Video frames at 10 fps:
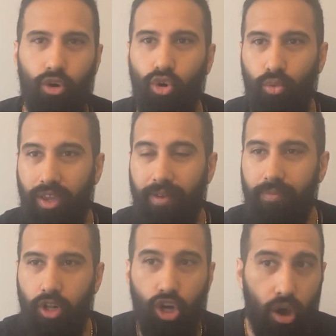Or we
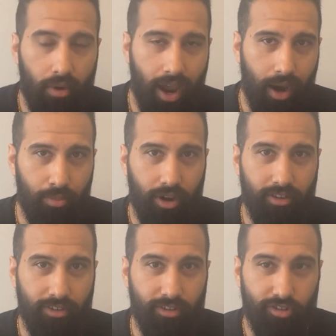lower our prices